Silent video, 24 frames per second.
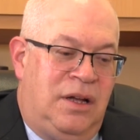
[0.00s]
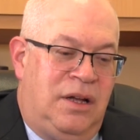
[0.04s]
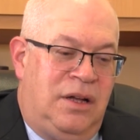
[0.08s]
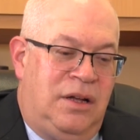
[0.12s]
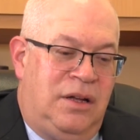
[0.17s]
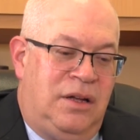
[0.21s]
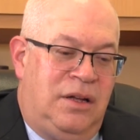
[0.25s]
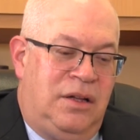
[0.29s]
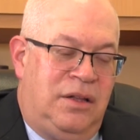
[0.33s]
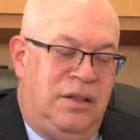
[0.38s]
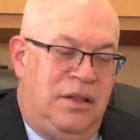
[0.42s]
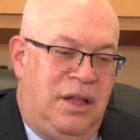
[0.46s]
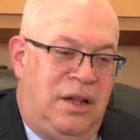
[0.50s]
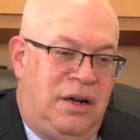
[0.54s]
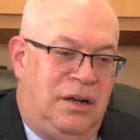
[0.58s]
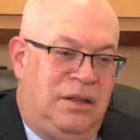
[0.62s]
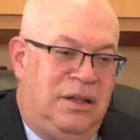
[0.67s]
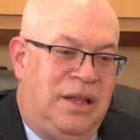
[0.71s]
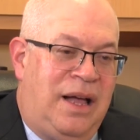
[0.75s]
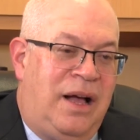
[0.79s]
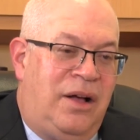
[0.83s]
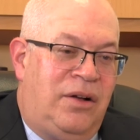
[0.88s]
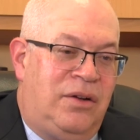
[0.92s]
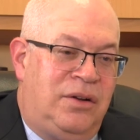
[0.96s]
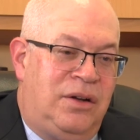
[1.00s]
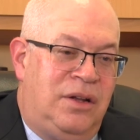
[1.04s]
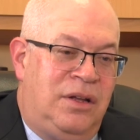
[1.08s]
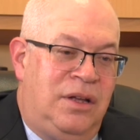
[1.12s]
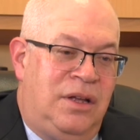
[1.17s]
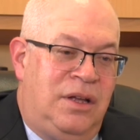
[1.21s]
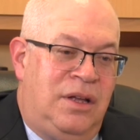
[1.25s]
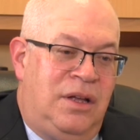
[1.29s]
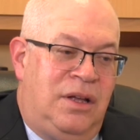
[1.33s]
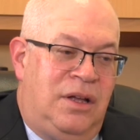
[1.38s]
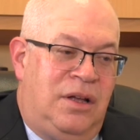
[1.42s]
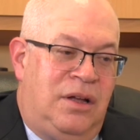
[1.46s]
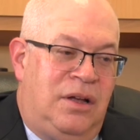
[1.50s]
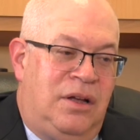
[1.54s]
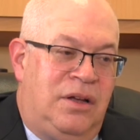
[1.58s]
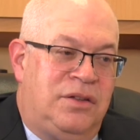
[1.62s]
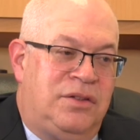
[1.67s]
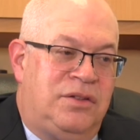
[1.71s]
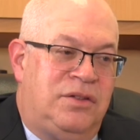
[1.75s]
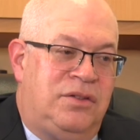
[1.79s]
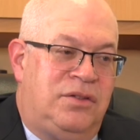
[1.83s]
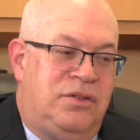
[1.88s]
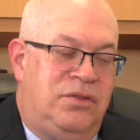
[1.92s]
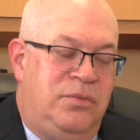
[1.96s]
that allowed
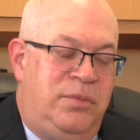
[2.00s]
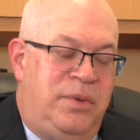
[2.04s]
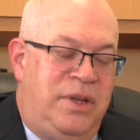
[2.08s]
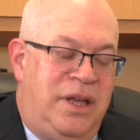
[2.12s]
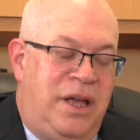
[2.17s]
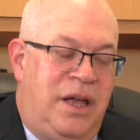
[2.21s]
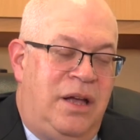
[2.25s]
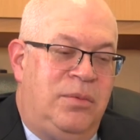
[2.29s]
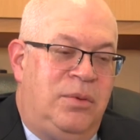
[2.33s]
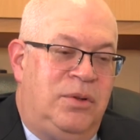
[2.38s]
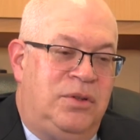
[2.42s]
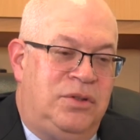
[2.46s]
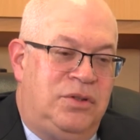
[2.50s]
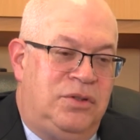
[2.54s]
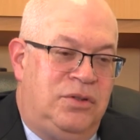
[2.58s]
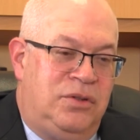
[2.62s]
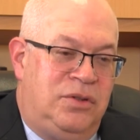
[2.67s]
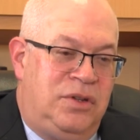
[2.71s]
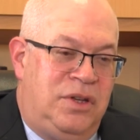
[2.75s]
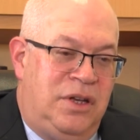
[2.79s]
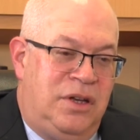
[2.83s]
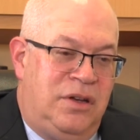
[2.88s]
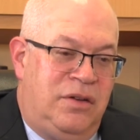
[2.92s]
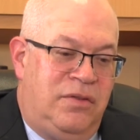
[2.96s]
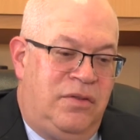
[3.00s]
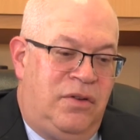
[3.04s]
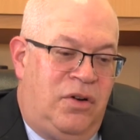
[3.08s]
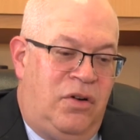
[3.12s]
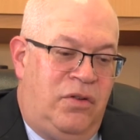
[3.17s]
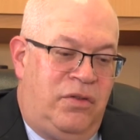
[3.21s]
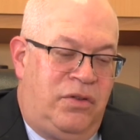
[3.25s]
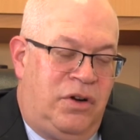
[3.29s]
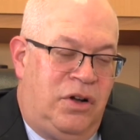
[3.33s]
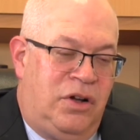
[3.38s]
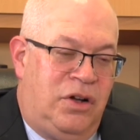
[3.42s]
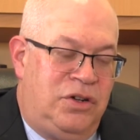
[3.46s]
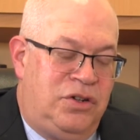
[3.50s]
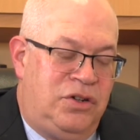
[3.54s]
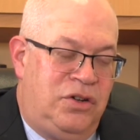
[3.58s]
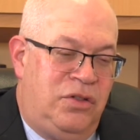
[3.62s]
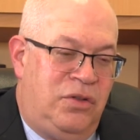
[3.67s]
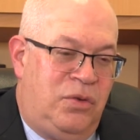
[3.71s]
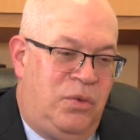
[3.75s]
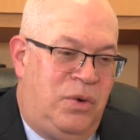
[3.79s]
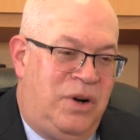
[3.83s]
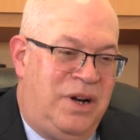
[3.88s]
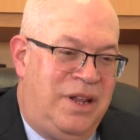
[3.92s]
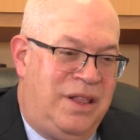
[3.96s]
us to be able to give over
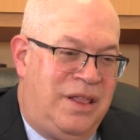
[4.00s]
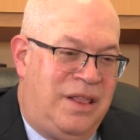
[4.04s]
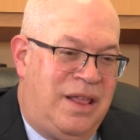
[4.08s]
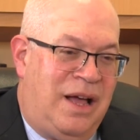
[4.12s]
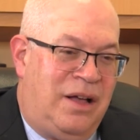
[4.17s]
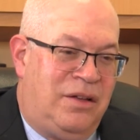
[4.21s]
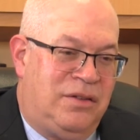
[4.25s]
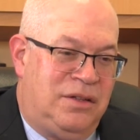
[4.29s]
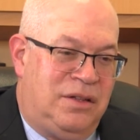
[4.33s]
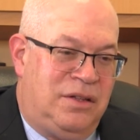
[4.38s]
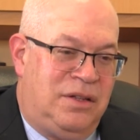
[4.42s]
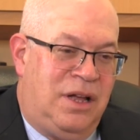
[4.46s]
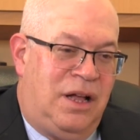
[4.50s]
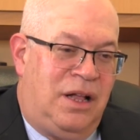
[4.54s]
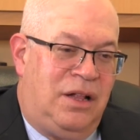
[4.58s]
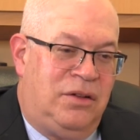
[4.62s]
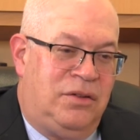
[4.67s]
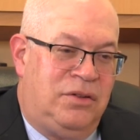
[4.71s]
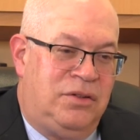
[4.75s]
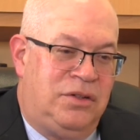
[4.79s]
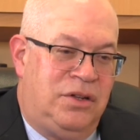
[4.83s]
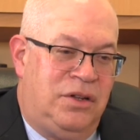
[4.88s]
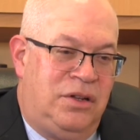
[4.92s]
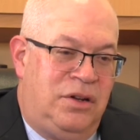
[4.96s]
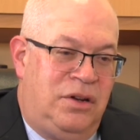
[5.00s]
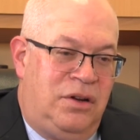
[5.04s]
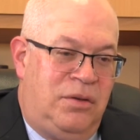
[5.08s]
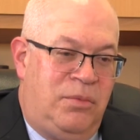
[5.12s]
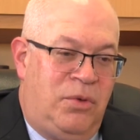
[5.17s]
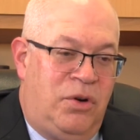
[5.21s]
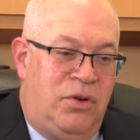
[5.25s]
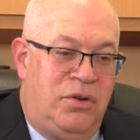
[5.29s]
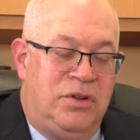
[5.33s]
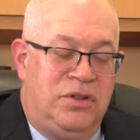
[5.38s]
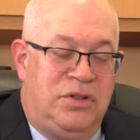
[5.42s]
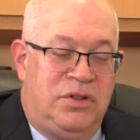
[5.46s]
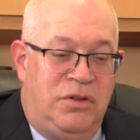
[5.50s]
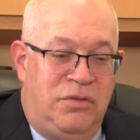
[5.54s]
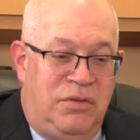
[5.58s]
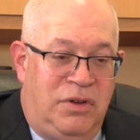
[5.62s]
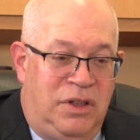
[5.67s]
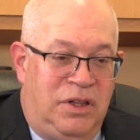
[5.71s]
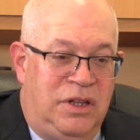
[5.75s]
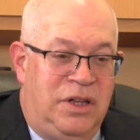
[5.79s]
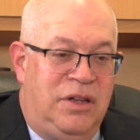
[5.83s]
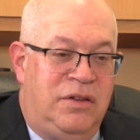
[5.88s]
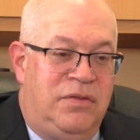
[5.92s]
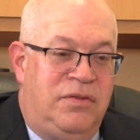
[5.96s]
$120,000 in emergency
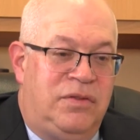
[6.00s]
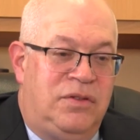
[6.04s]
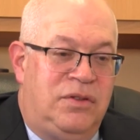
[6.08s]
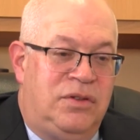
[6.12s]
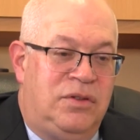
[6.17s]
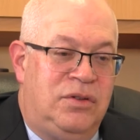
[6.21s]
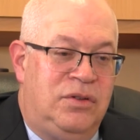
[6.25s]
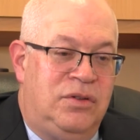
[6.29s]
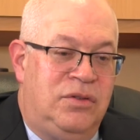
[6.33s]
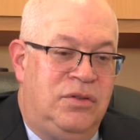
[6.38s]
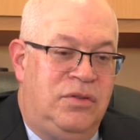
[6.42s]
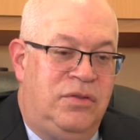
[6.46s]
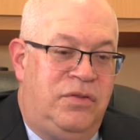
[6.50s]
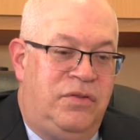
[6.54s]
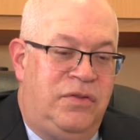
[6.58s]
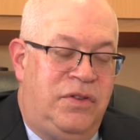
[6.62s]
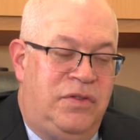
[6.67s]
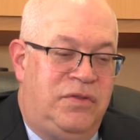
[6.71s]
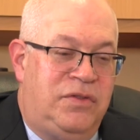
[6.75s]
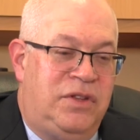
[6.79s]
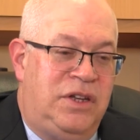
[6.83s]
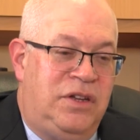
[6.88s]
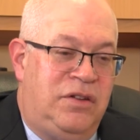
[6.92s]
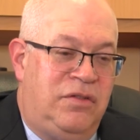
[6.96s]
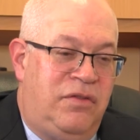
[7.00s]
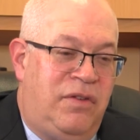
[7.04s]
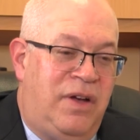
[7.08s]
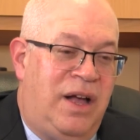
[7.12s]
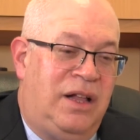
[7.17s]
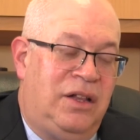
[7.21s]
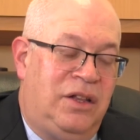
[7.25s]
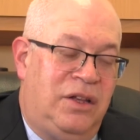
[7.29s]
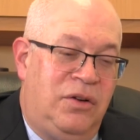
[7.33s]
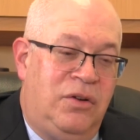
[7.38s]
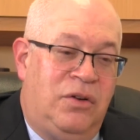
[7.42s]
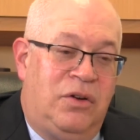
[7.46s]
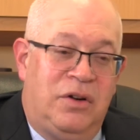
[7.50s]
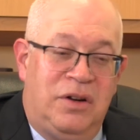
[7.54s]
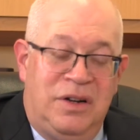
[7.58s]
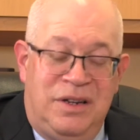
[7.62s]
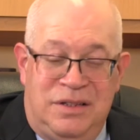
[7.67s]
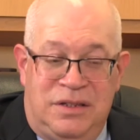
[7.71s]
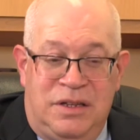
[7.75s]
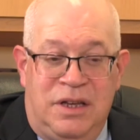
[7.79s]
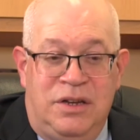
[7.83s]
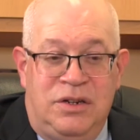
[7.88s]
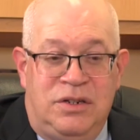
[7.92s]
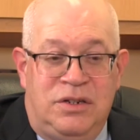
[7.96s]
relief to 15 Valley
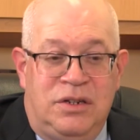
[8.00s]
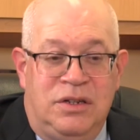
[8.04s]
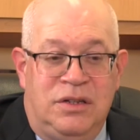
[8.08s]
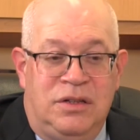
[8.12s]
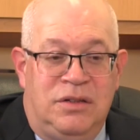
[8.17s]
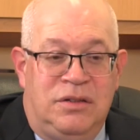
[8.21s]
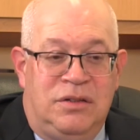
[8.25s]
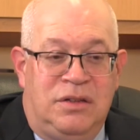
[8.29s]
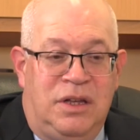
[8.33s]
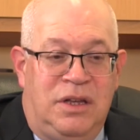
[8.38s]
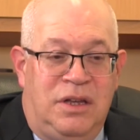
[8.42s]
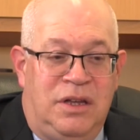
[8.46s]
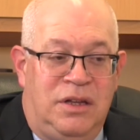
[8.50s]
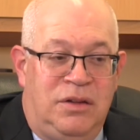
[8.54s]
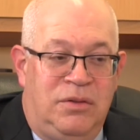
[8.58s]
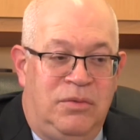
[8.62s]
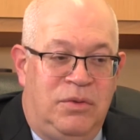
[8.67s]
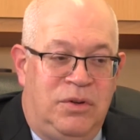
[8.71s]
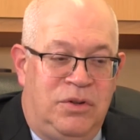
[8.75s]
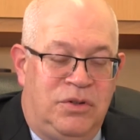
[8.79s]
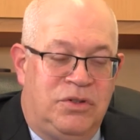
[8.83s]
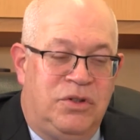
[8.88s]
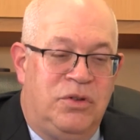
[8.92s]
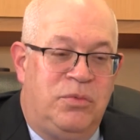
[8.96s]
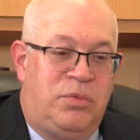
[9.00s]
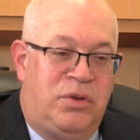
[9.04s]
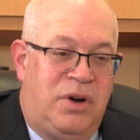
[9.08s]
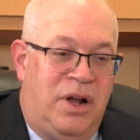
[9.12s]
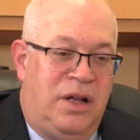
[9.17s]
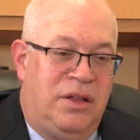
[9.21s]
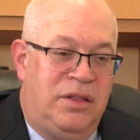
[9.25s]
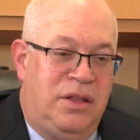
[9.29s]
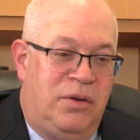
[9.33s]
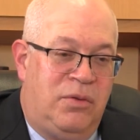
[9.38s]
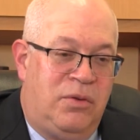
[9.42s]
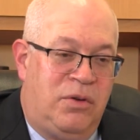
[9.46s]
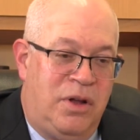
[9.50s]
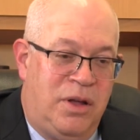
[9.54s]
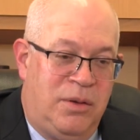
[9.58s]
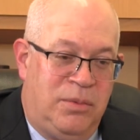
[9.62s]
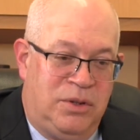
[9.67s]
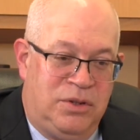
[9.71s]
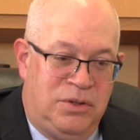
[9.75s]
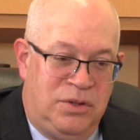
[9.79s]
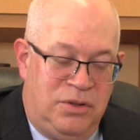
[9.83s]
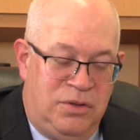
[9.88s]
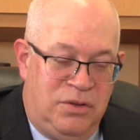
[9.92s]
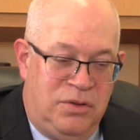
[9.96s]
organizations, and we're so proud that we're
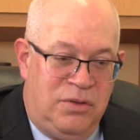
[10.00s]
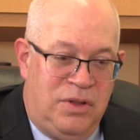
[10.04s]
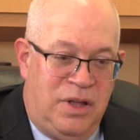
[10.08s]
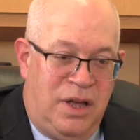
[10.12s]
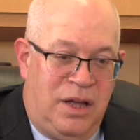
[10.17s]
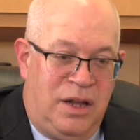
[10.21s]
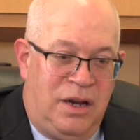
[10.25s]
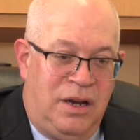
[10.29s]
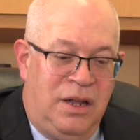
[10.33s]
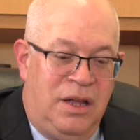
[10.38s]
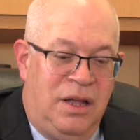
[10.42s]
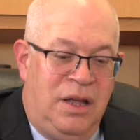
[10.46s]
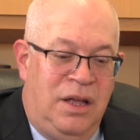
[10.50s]
able to do that.